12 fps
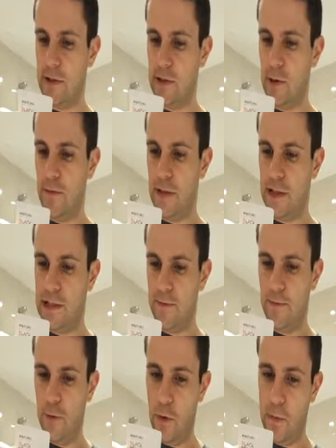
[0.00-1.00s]
rejuvenating
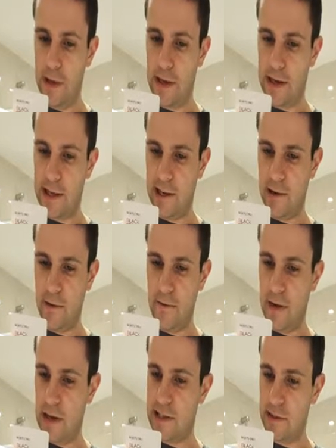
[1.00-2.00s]
formula
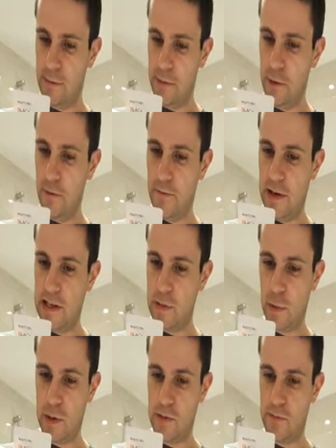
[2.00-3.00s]
clarifies and purifies
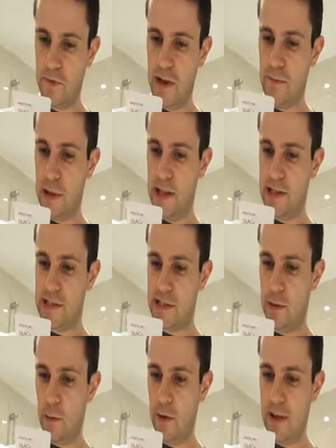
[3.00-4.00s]
whilst
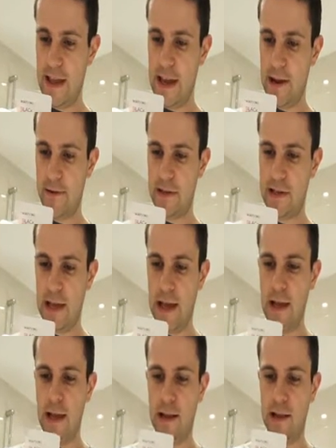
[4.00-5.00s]
rebalancing oily areas.
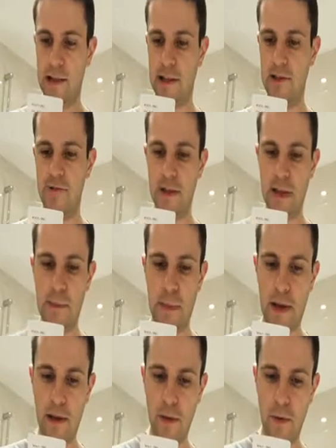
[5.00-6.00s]
Literally
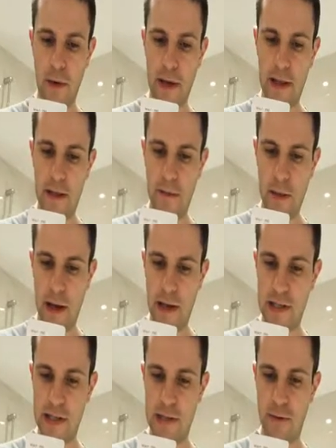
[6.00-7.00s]
peel away the
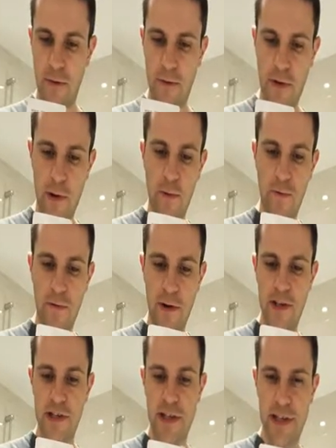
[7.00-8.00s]
mask to reveal
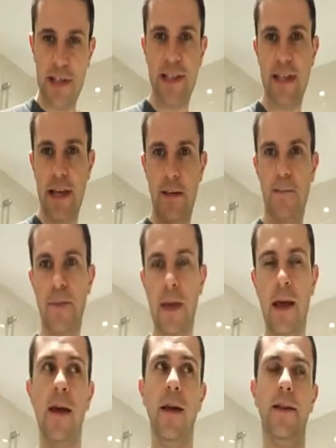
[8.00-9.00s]
fresh, clear skin.
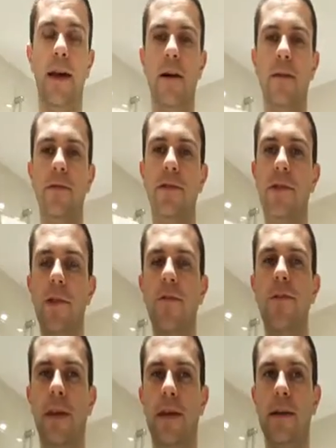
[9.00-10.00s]
Now, 2
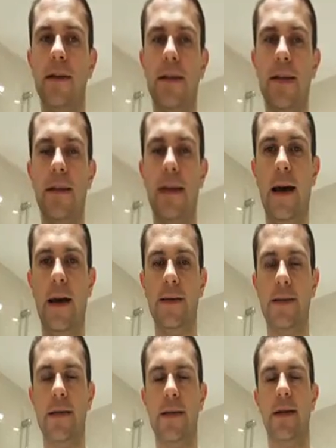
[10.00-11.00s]
things
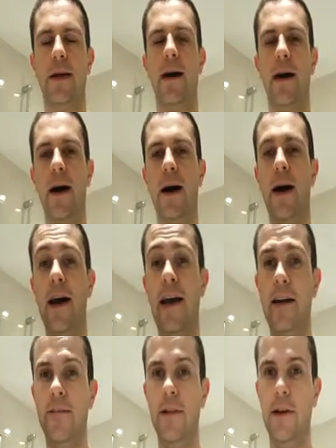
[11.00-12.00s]
that I
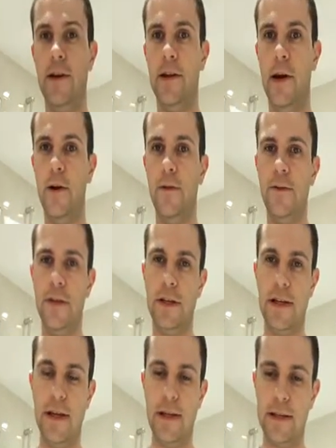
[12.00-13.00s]
have learned over the
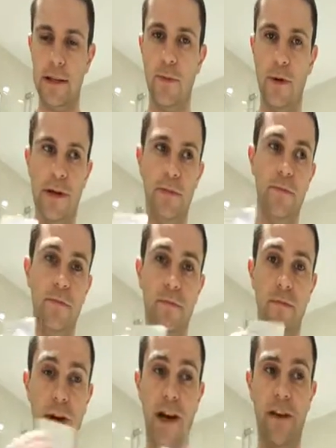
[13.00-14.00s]
years when
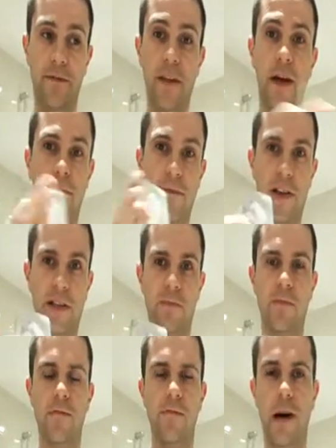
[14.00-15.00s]
I have done face
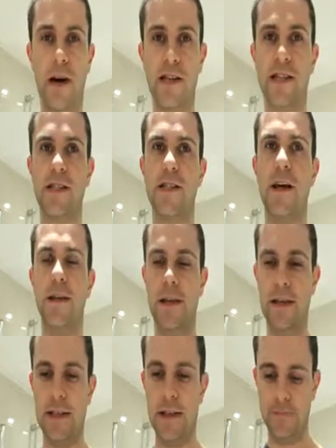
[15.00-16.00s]
masks like
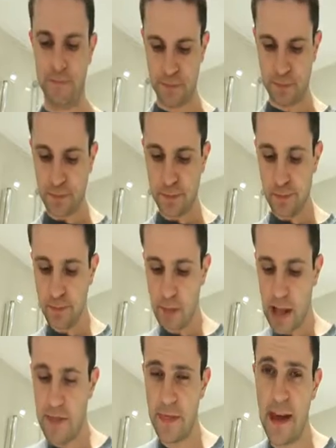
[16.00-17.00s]
these.
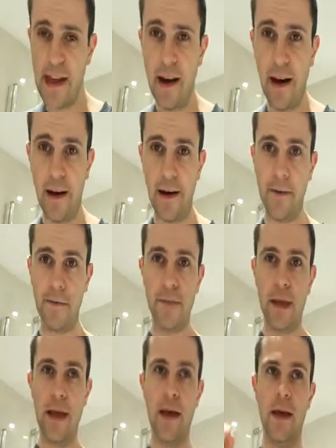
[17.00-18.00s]
And they are,
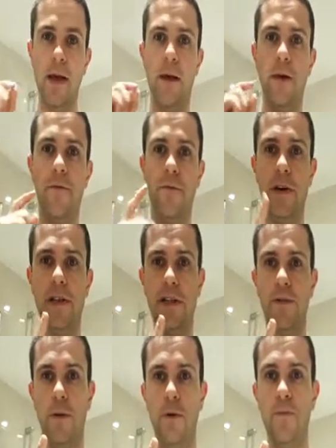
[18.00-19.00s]
first
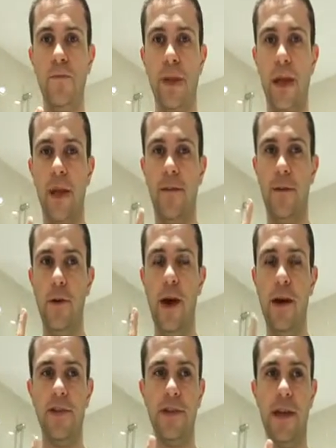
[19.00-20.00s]
of all, if you
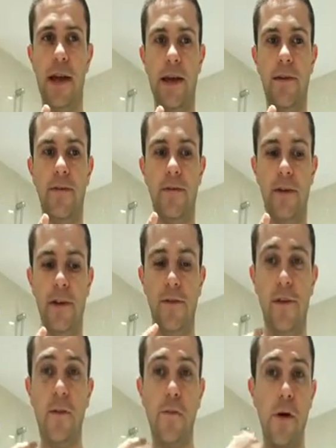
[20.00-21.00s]
have
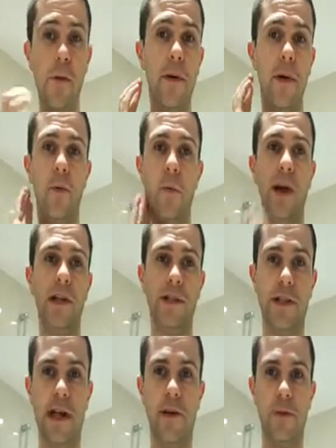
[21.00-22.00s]
a proper wet
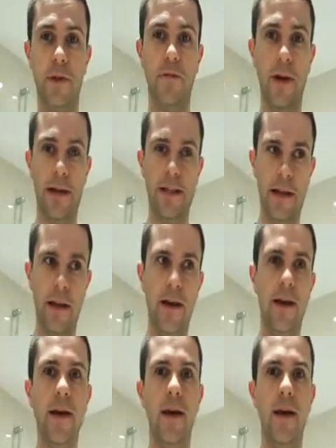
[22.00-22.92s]
shave with a razor,